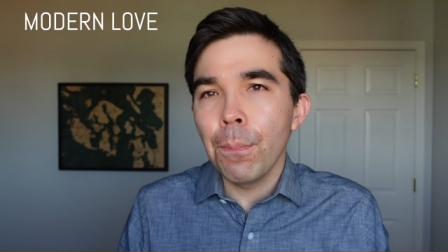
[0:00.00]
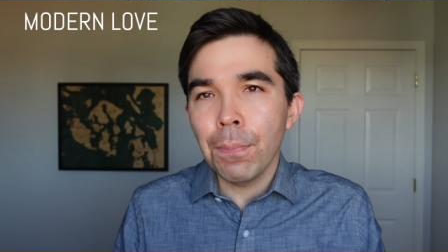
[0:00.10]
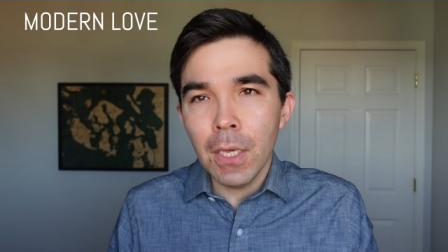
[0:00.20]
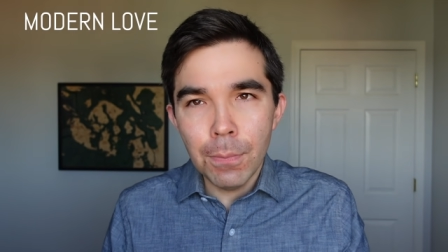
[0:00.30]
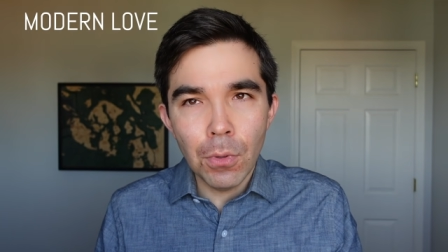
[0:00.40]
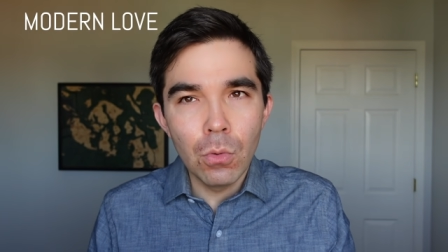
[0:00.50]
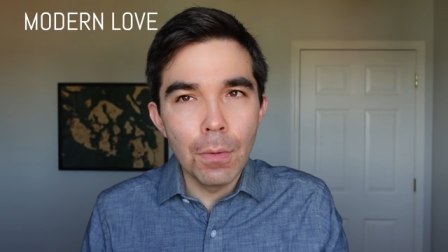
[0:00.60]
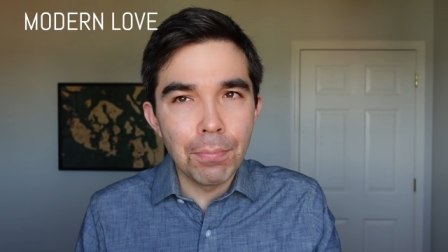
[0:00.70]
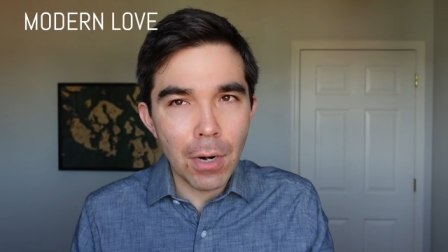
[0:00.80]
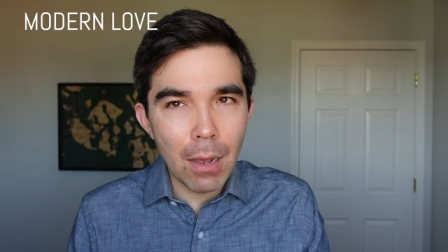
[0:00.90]
people
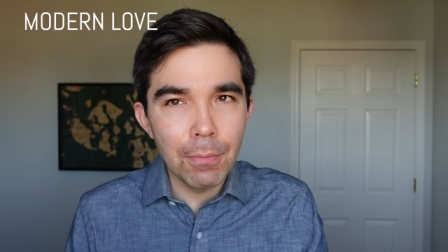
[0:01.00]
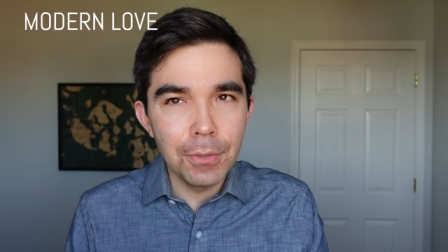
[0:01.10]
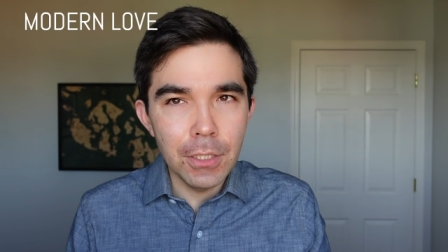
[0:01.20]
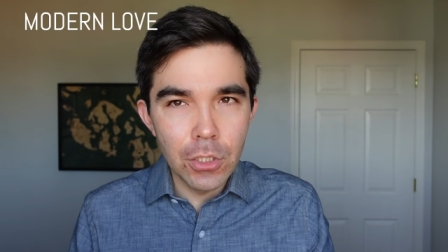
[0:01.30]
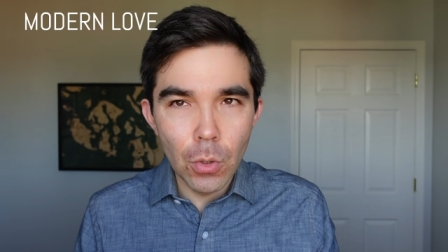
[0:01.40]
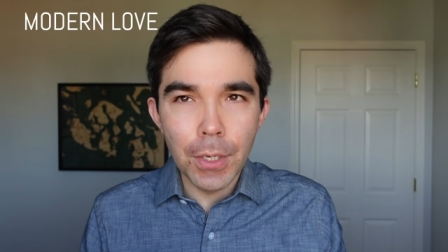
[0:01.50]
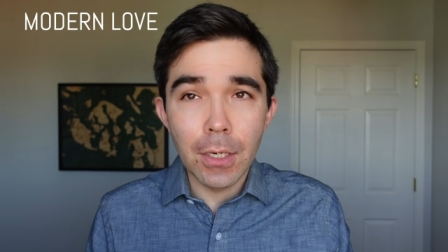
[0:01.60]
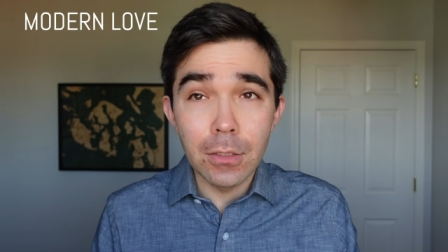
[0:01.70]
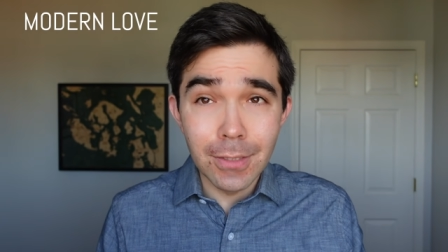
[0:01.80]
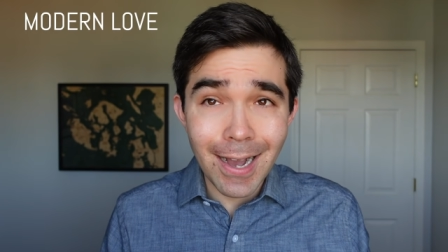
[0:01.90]
were probably
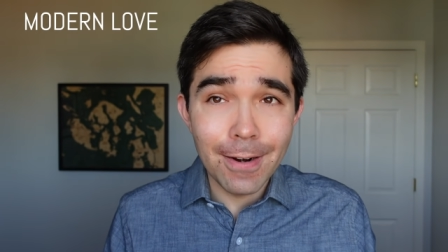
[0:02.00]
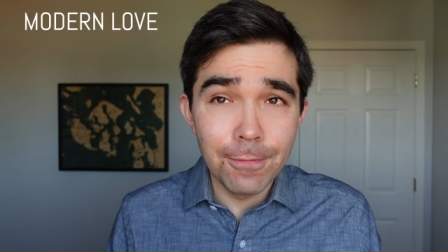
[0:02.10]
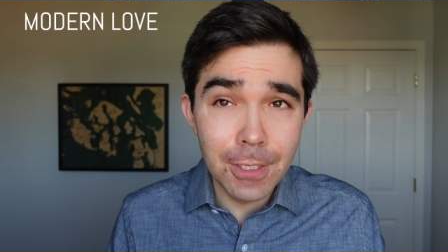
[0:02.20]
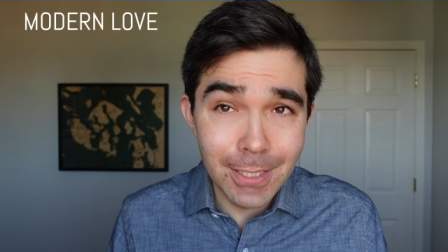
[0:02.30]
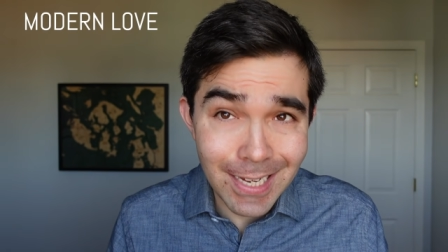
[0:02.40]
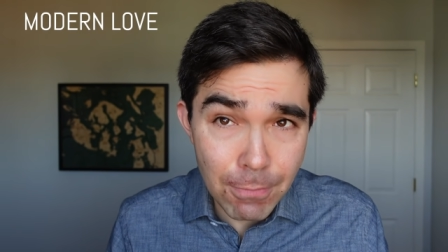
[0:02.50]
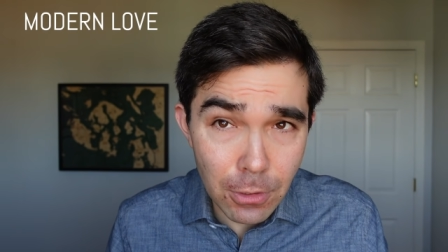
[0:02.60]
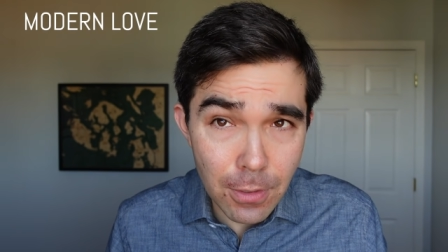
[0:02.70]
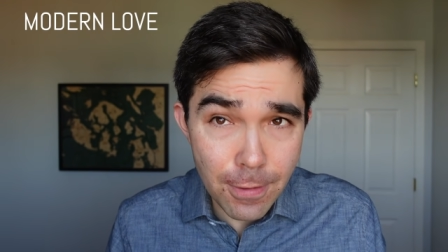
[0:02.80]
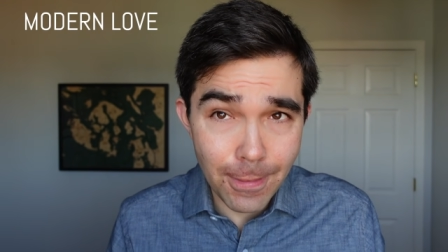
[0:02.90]
doing a lot of
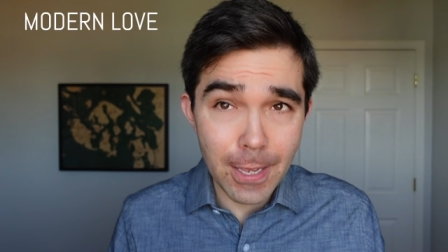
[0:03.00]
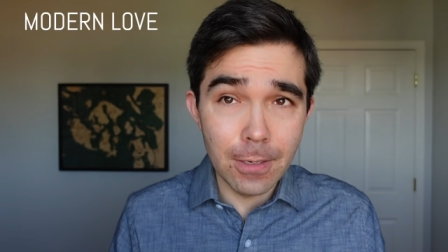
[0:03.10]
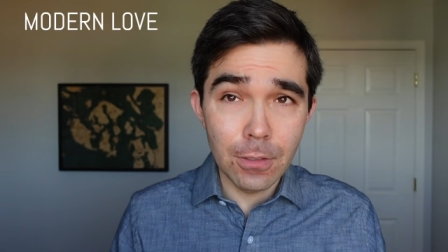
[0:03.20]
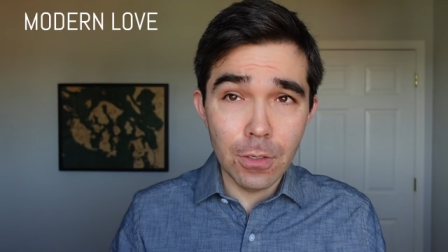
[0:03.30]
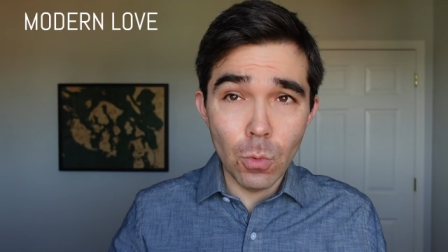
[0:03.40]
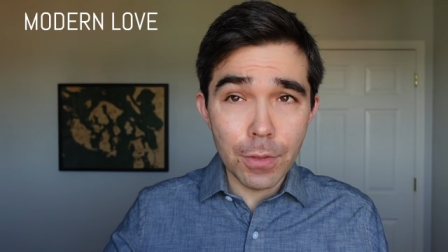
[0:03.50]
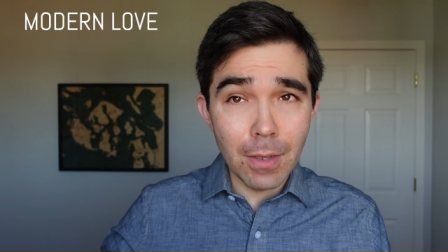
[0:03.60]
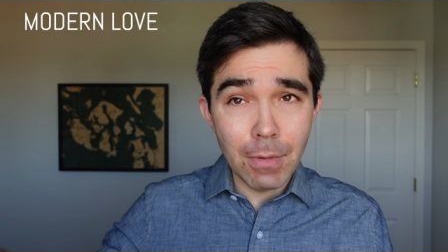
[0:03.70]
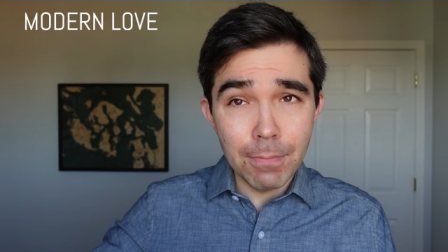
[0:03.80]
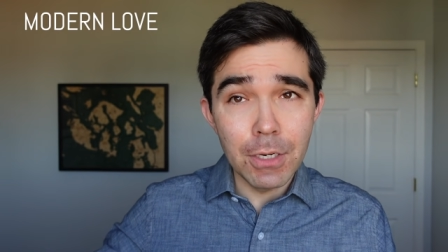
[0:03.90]
similar things to what
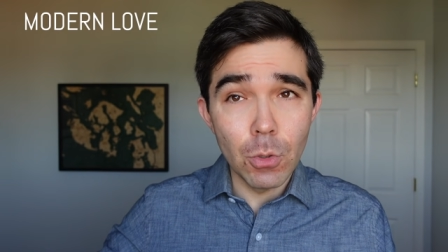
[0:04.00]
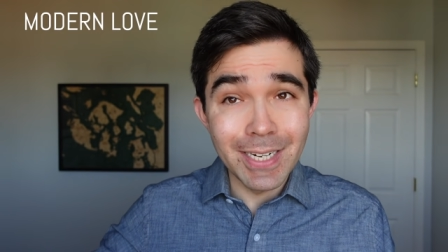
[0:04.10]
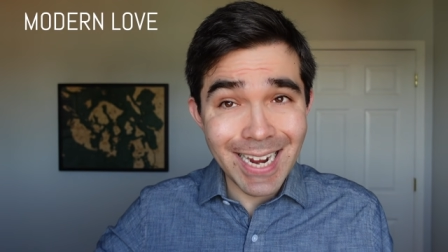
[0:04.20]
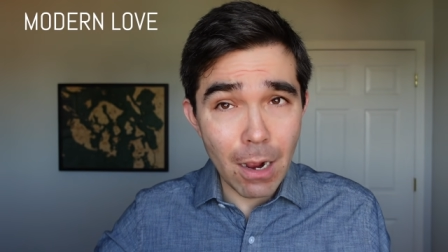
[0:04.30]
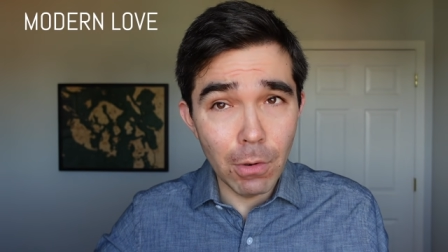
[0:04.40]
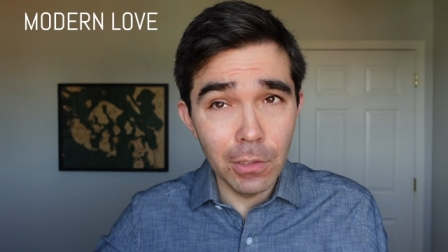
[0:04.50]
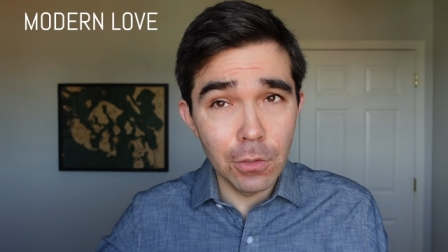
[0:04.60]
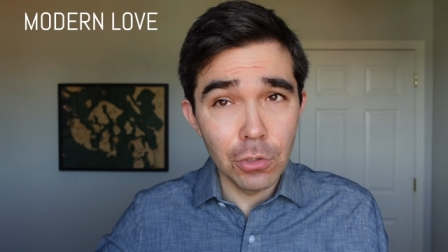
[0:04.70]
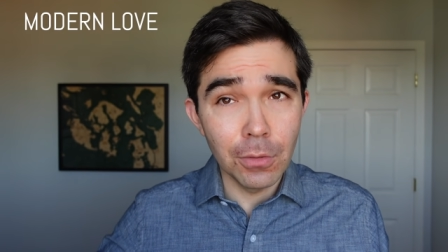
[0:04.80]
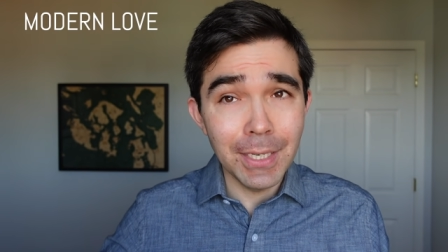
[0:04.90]
they might be doing now on
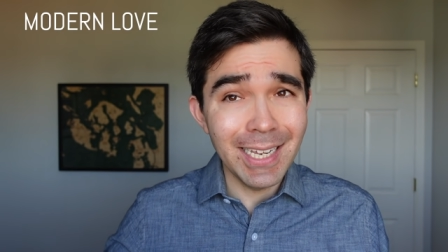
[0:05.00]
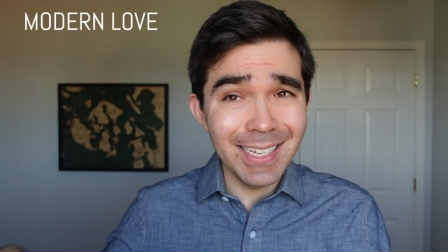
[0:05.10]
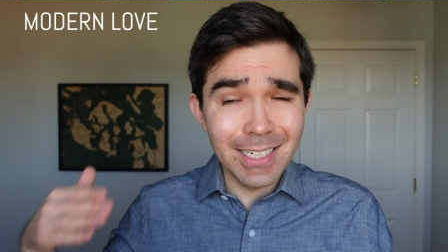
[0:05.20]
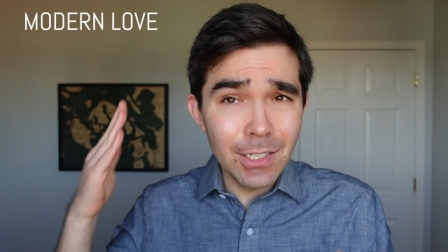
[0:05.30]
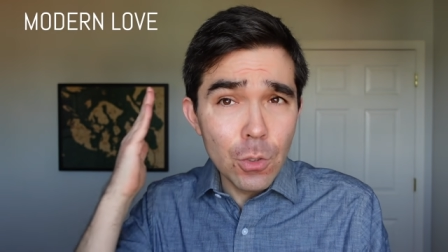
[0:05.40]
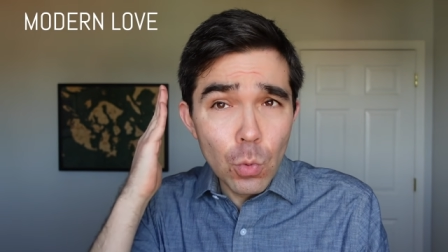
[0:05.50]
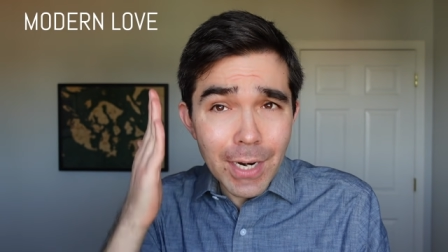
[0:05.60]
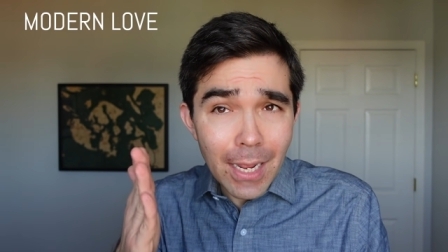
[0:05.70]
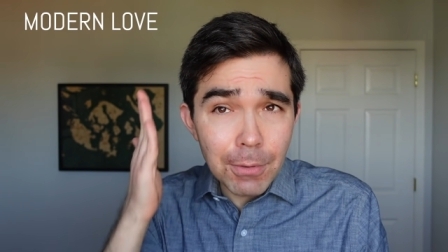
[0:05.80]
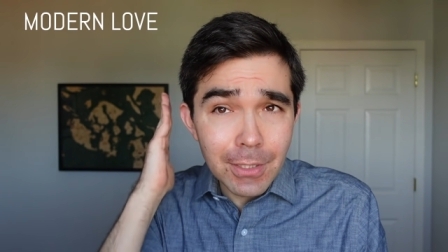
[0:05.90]
social media it's just you
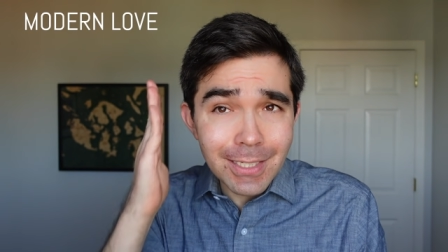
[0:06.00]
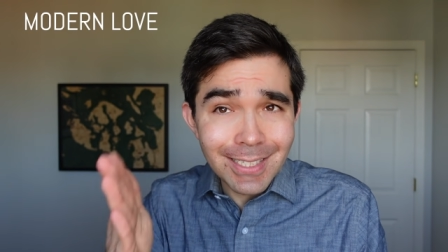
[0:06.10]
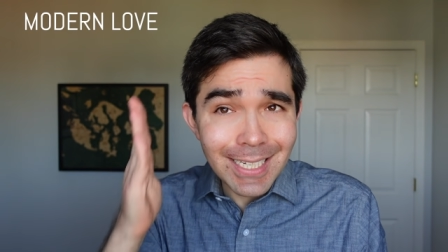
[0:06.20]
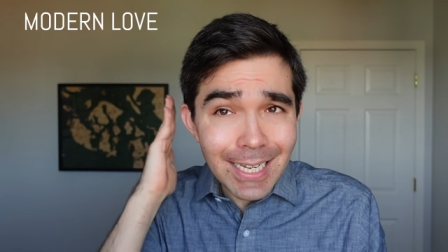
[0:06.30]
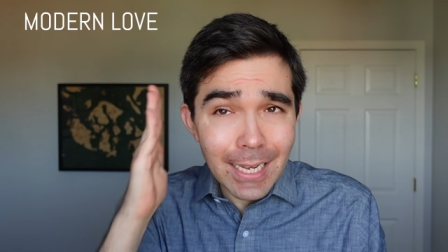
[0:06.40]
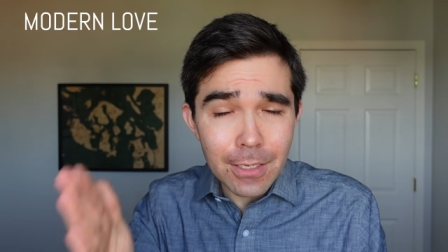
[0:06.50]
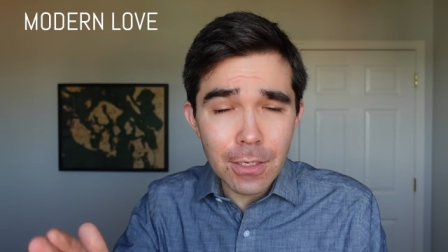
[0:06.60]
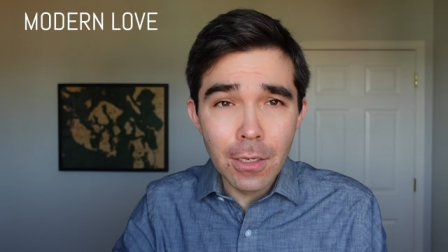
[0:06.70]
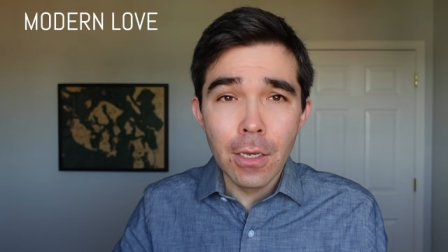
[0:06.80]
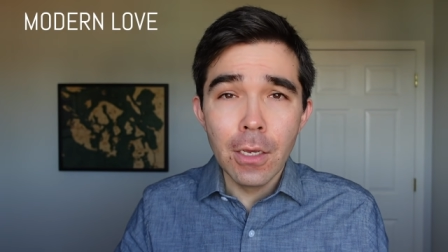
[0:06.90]
weren't able to see it